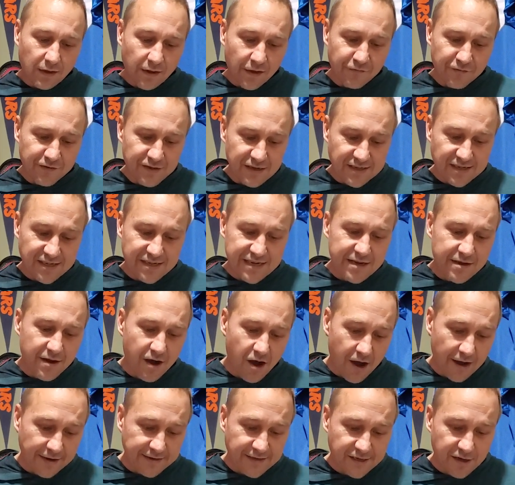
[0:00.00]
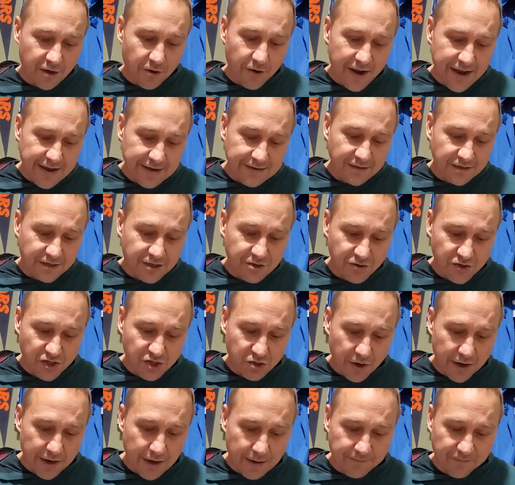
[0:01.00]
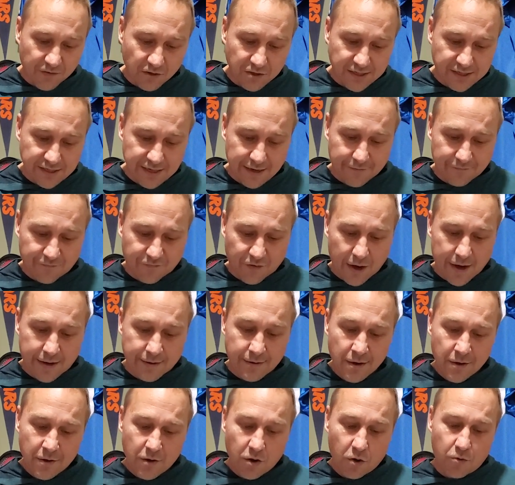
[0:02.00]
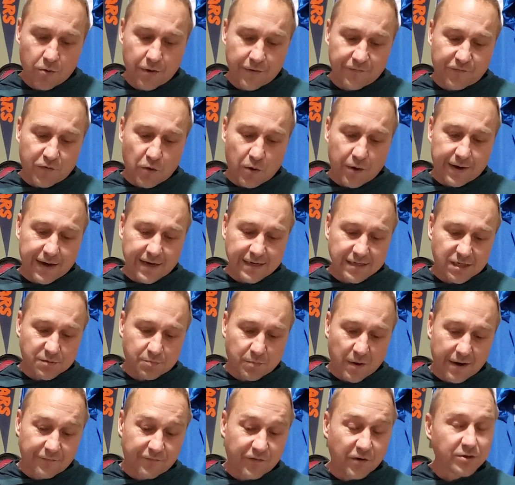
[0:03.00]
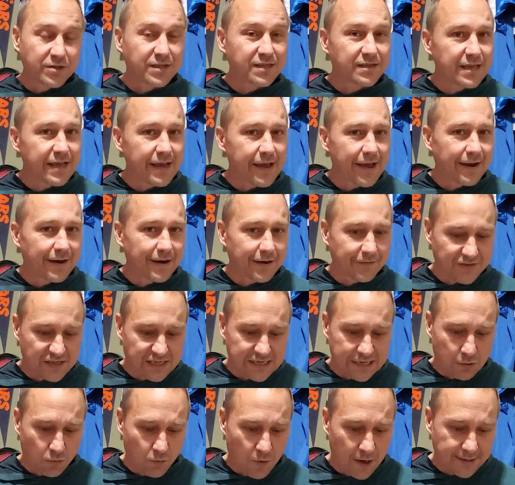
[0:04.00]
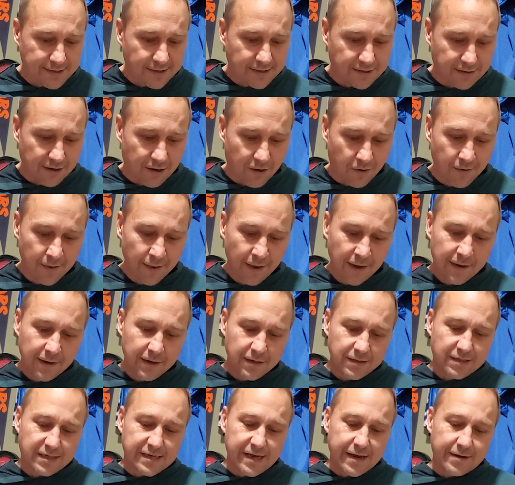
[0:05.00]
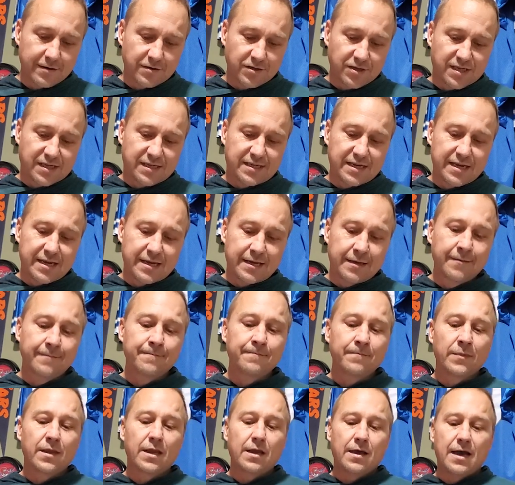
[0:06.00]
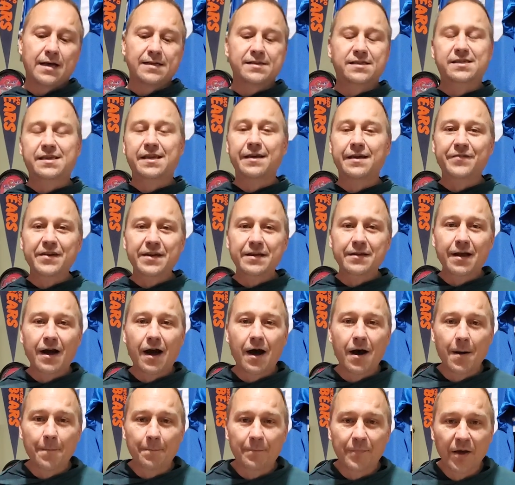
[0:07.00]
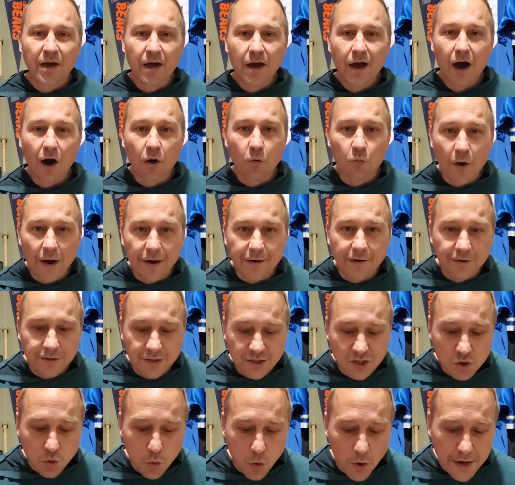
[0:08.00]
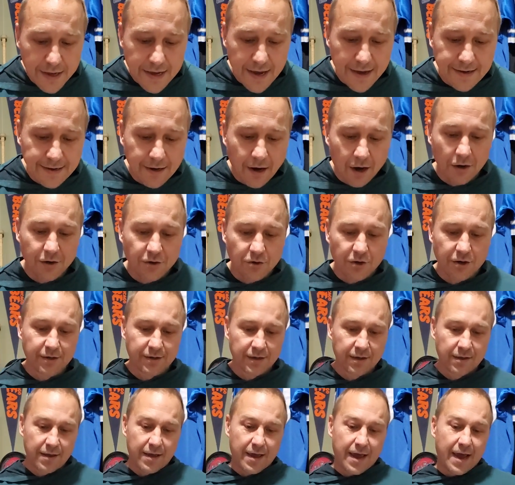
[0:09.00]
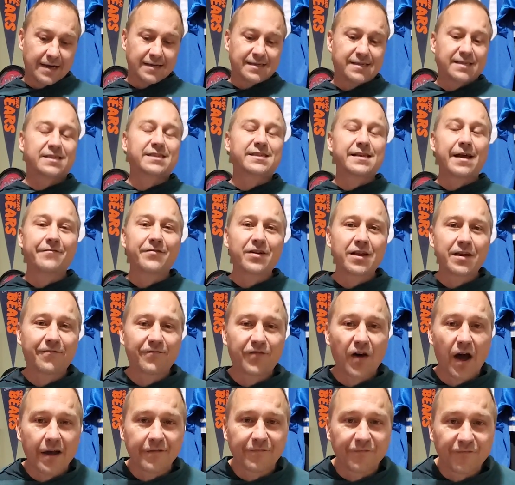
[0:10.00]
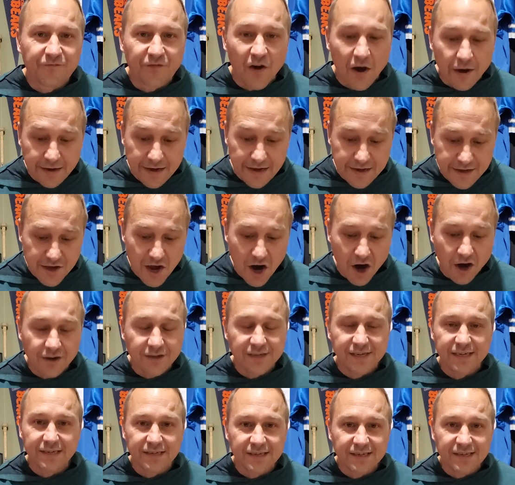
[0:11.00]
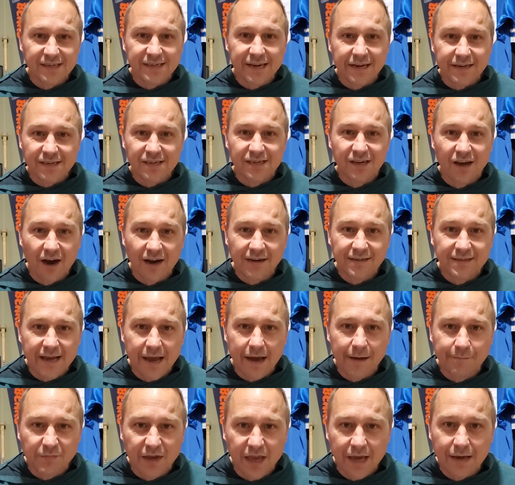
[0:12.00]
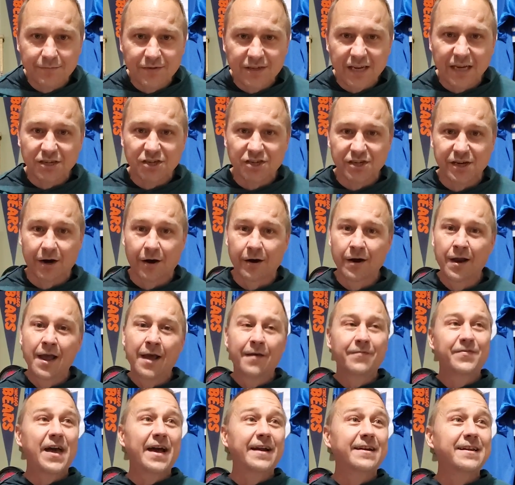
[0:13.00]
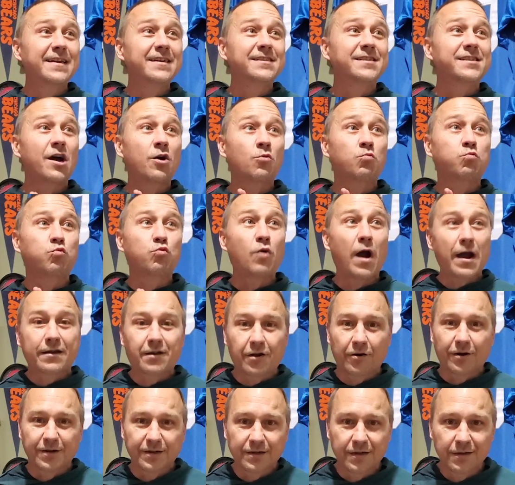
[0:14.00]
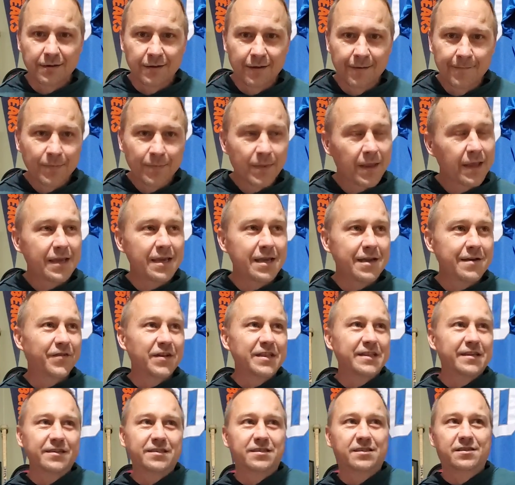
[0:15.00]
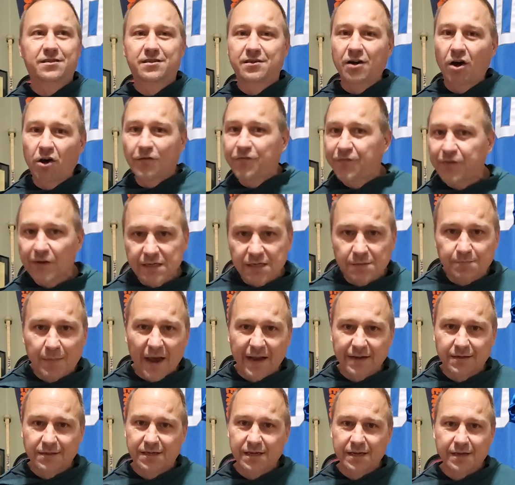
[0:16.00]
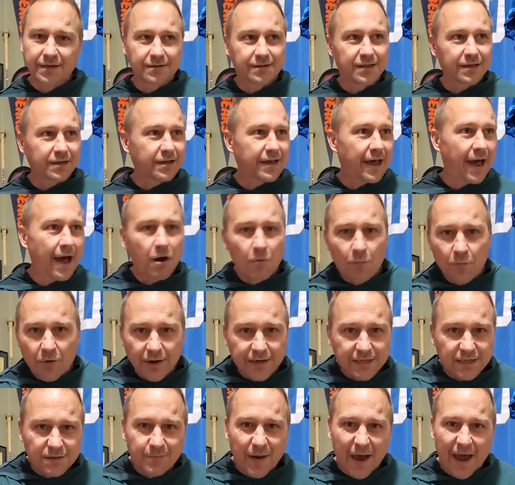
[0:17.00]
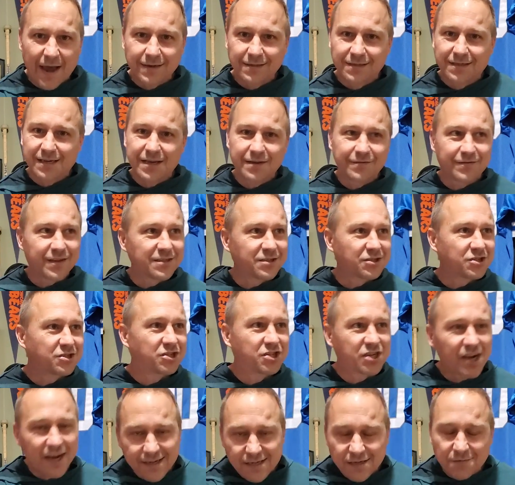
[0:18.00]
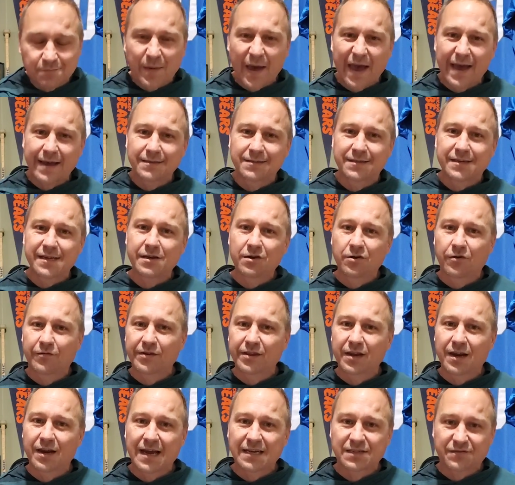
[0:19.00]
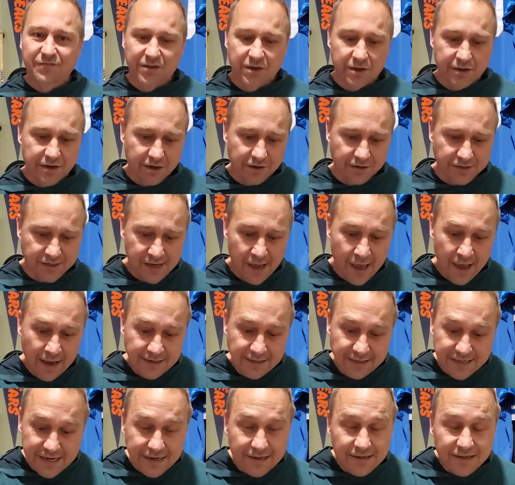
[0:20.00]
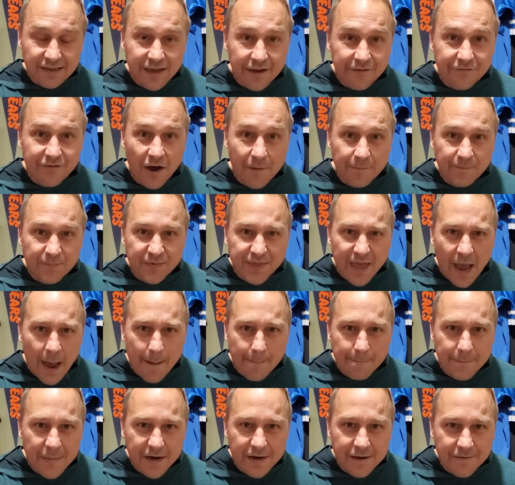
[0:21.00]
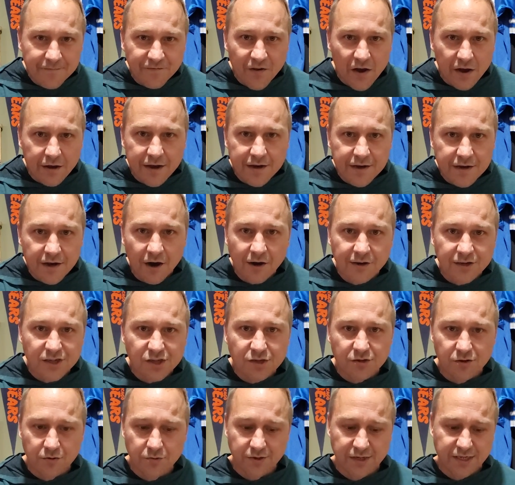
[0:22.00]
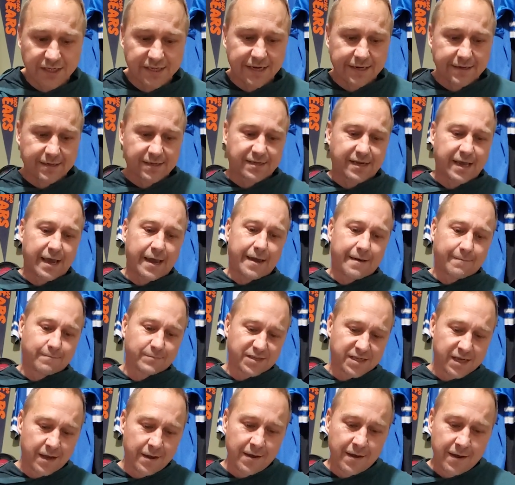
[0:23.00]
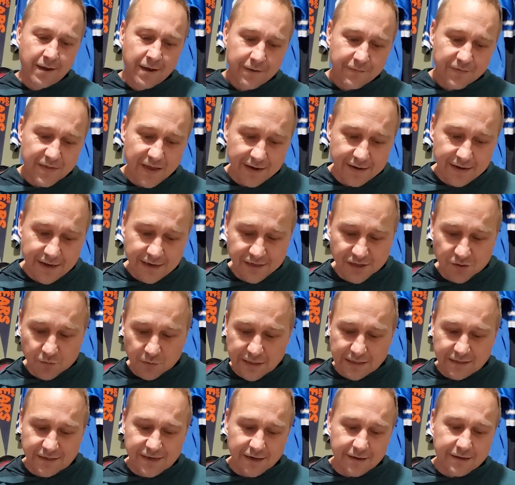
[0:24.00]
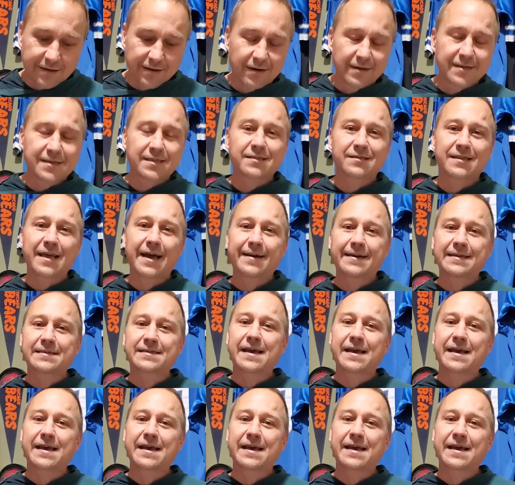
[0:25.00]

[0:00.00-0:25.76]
The Seahawks, they're 8 and 2 straight up versus San Fran, 0 and 4 against spread versus the NFC West though. Seattle's D has given up a record 2,875 fucking yards in six goddamn games this year. That is a record. Even the Dolphins' bad D, the Cowboys' bad D, the Jets' bad D over the last few years didn't give up that many fucking yards through six games. That is ridiculous. That is